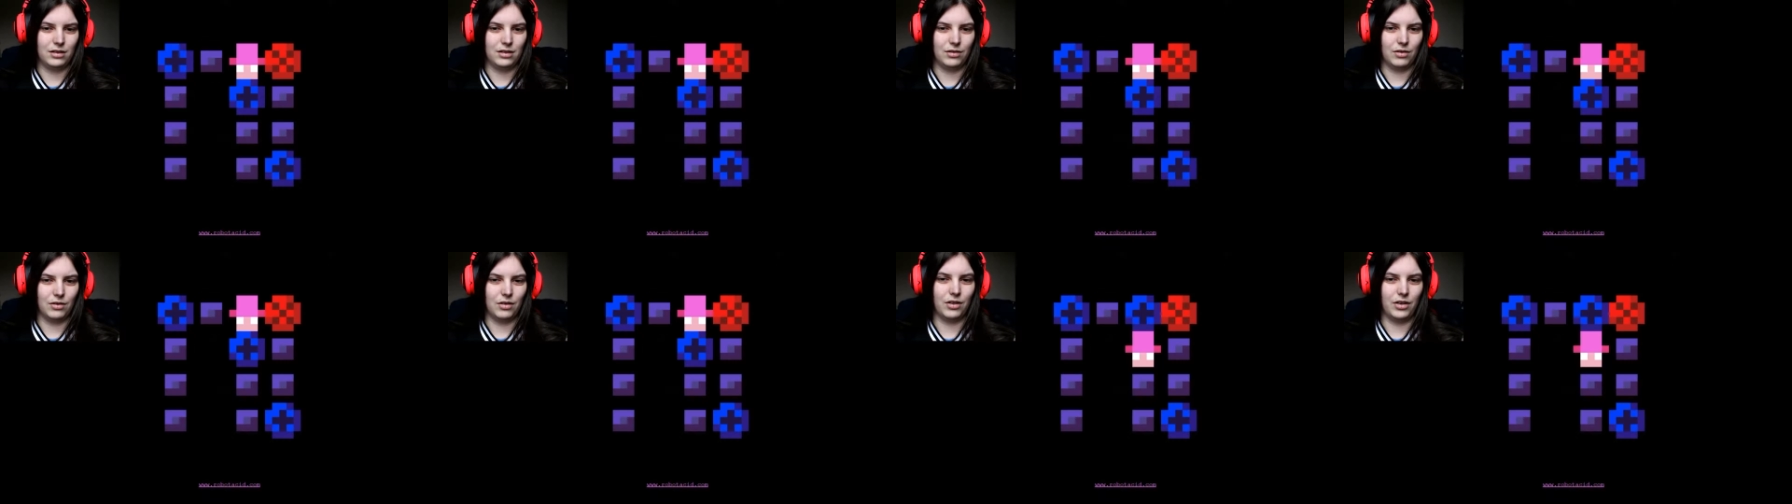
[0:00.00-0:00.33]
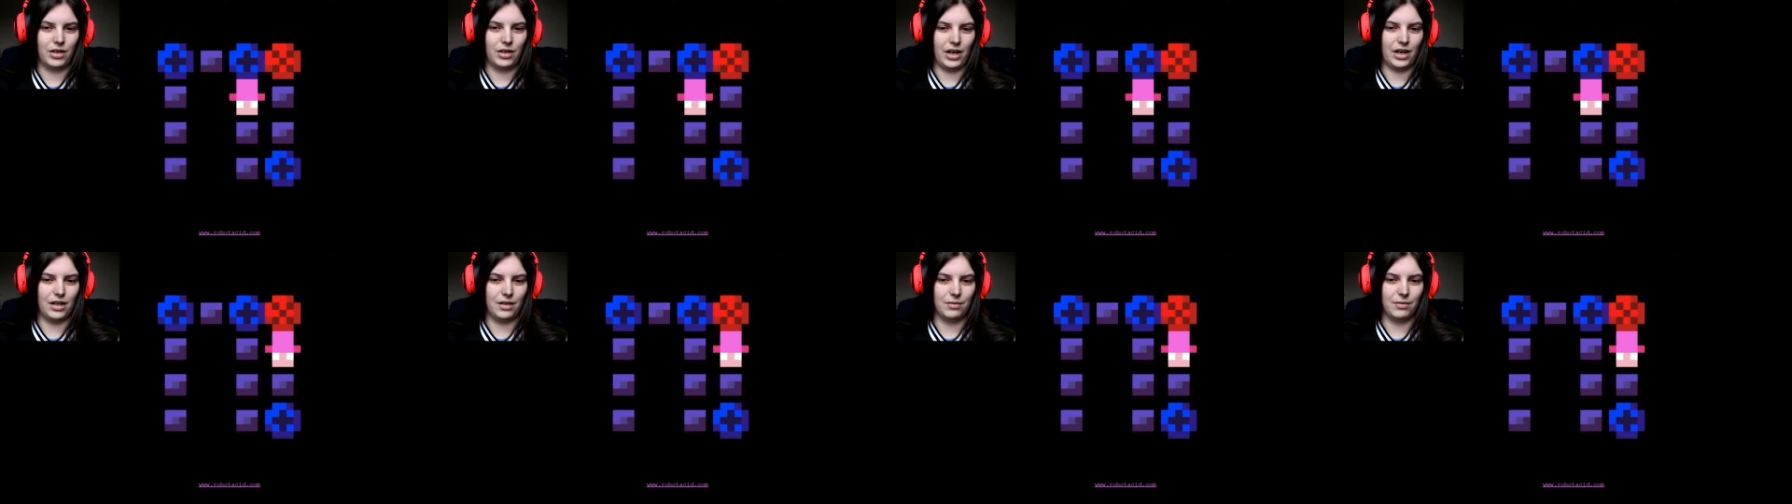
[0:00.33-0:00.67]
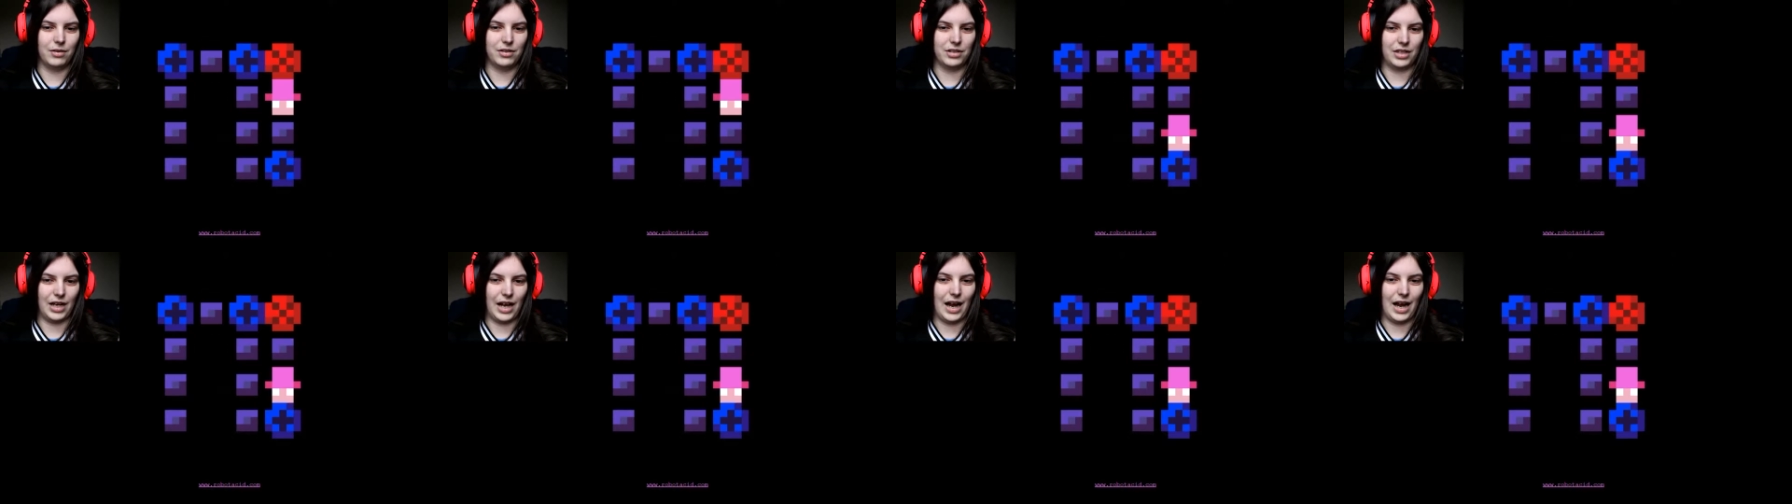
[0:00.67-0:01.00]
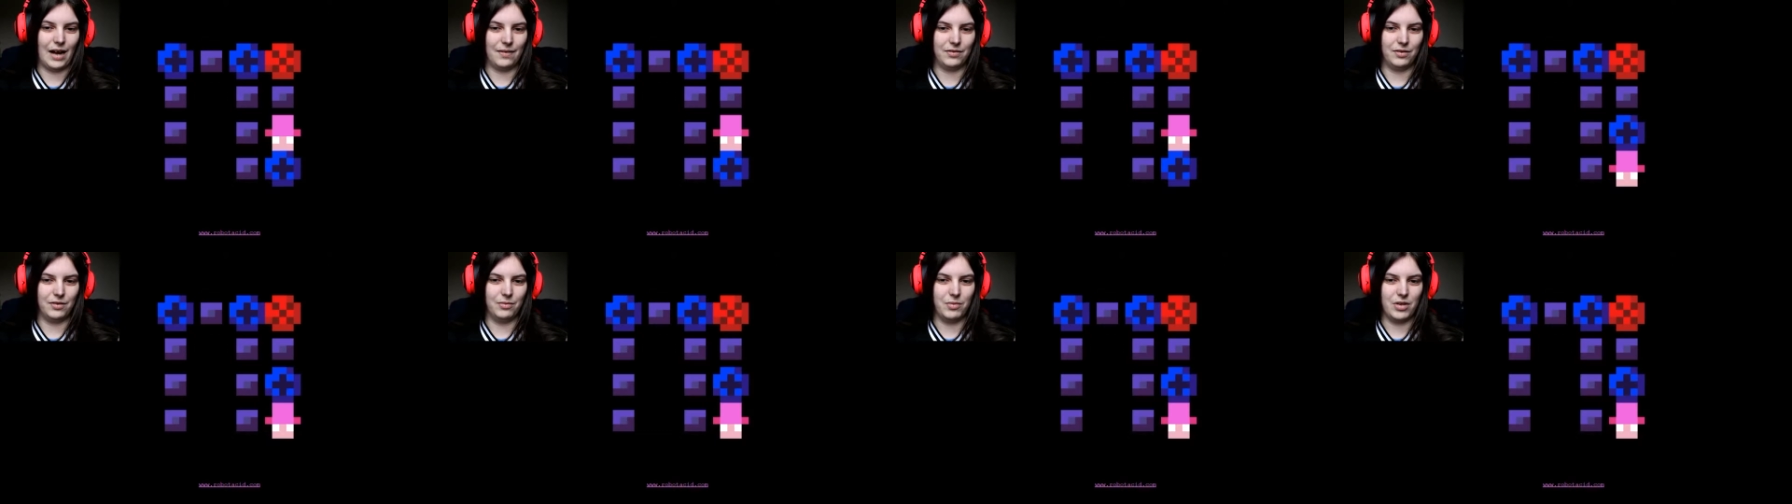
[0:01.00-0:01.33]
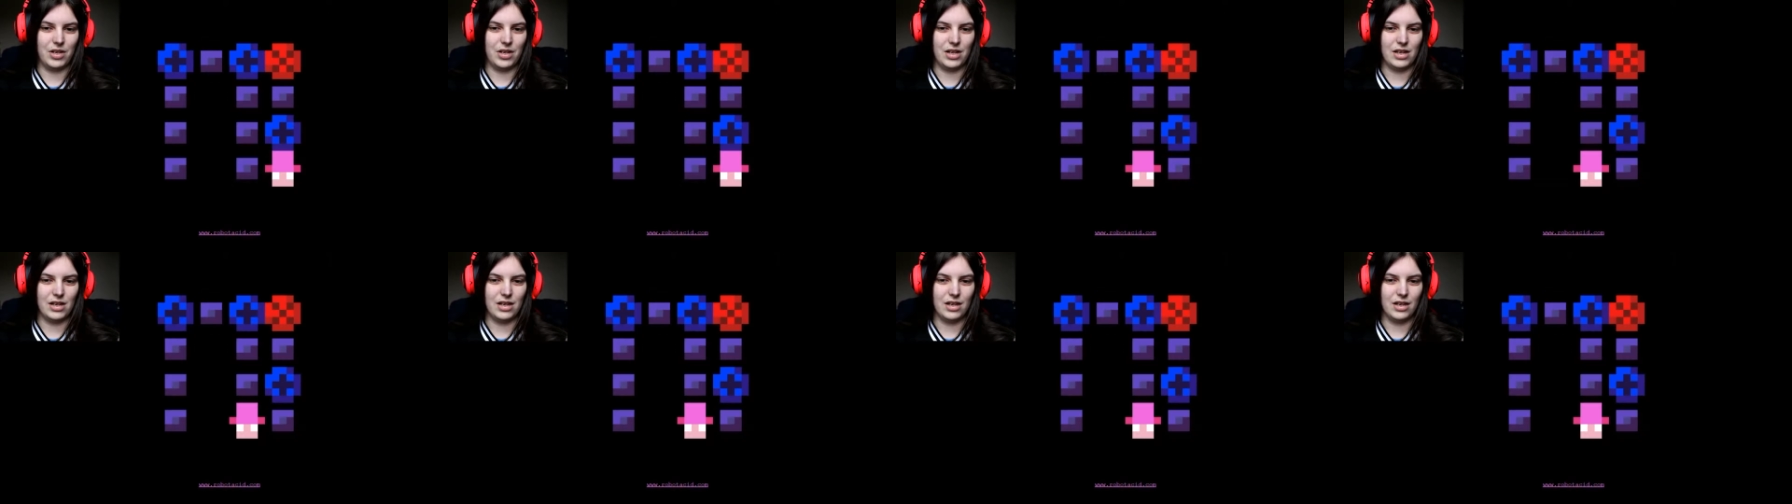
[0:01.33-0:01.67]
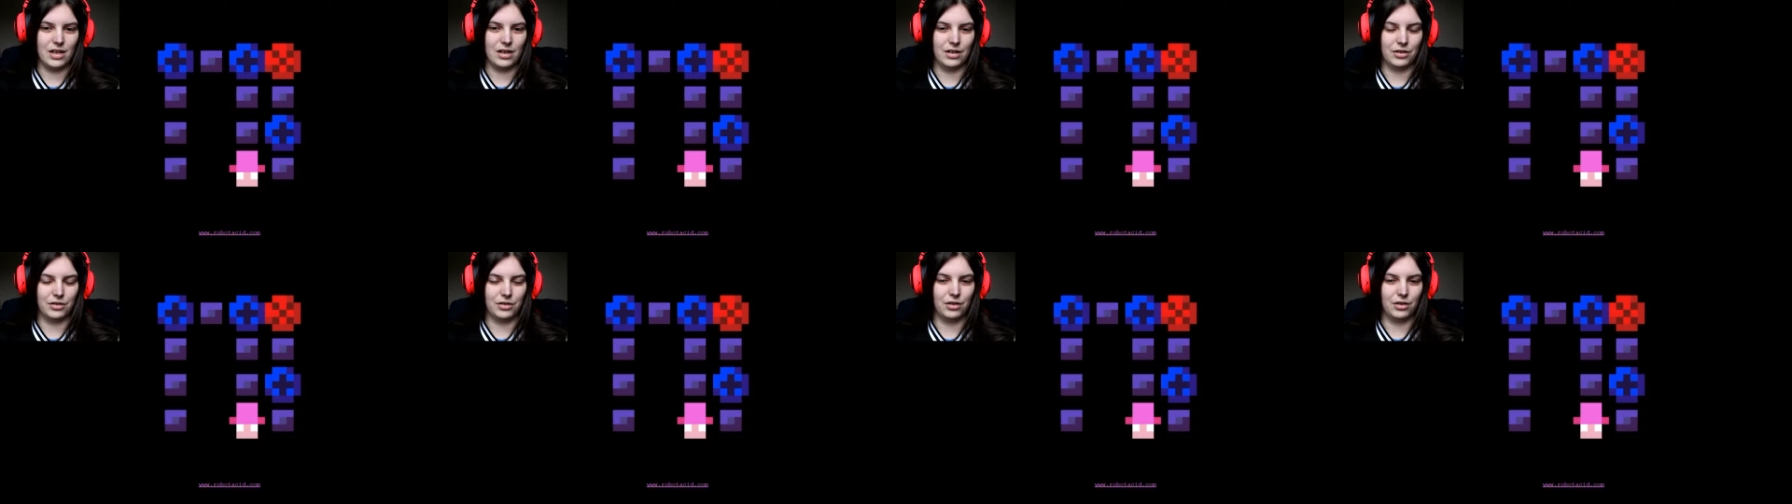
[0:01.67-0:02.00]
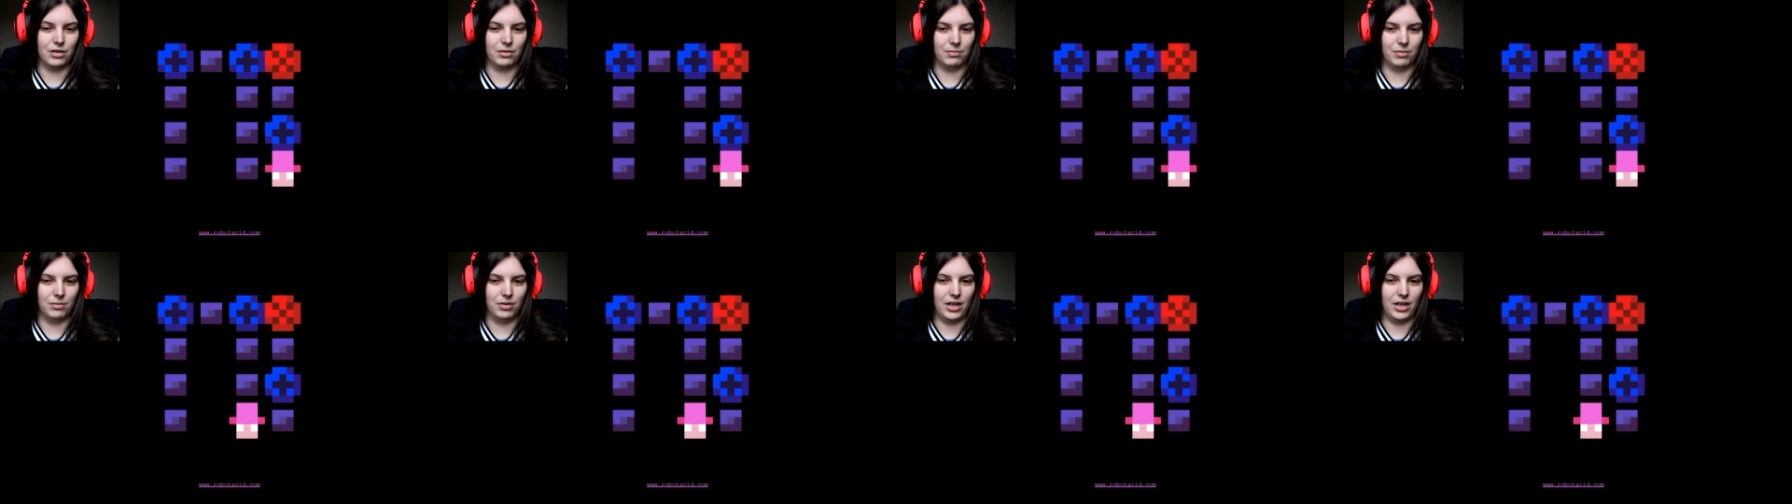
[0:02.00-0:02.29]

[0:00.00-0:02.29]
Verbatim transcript: Or they're the ones that have to be in a certain